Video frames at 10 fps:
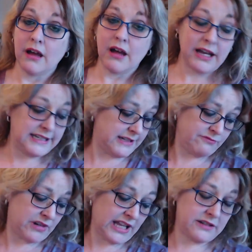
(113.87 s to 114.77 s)
I didn't
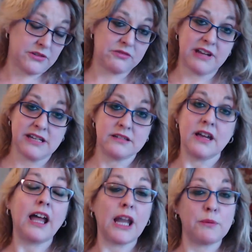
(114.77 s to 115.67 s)
run out of thread
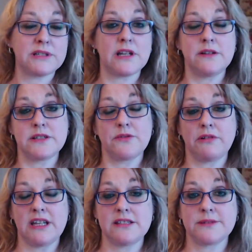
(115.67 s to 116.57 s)
and there was loads of
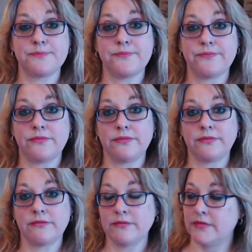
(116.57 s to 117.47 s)
threads.
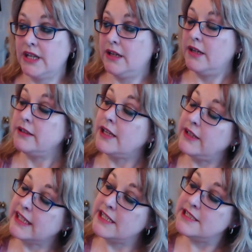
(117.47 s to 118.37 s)
Now the
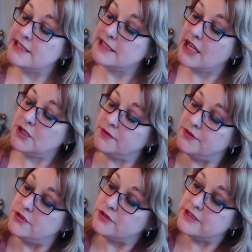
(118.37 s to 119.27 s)
kit itself
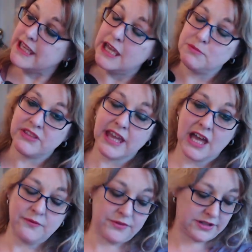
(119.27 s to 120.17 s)
just came with the
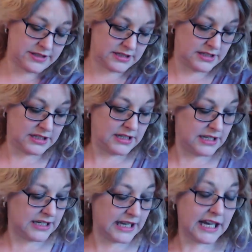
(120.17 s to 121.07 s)
canvas
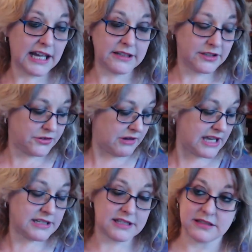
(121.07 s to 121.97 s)
and the
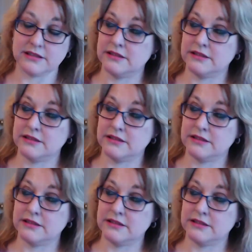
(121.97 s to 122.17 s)
threads.